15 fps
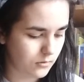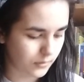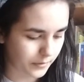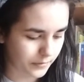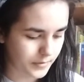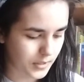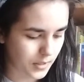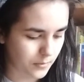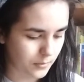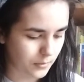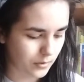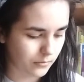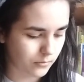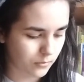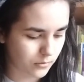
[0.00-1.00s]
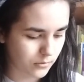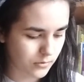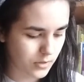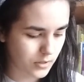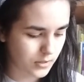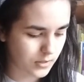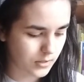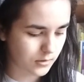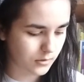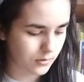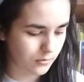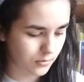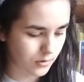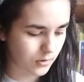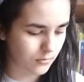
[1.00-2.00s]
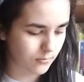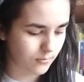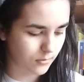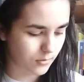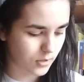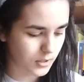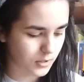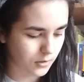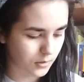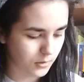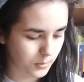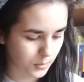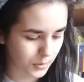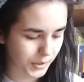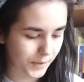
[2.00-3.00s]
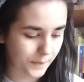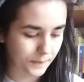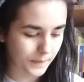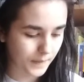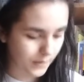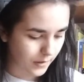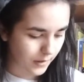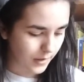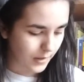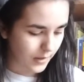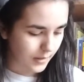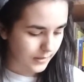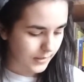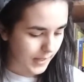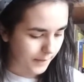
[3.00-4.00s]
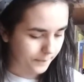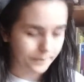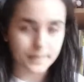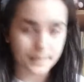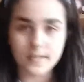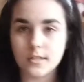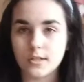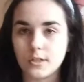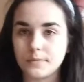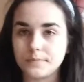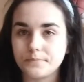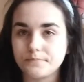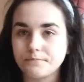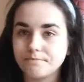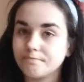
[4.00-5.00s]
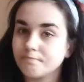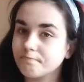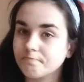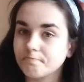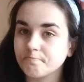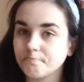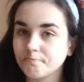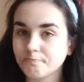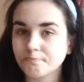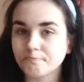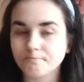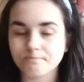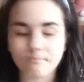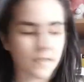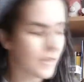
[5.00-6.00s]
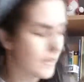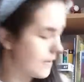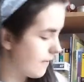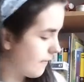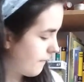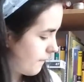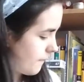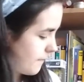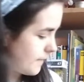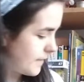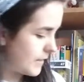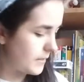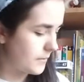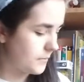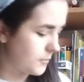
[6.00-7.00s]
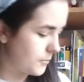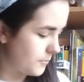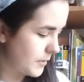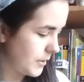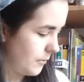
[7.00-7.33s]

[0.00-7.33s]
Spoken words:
Have some awards, Hugo Award, Nebula. Yeah, so I think it would be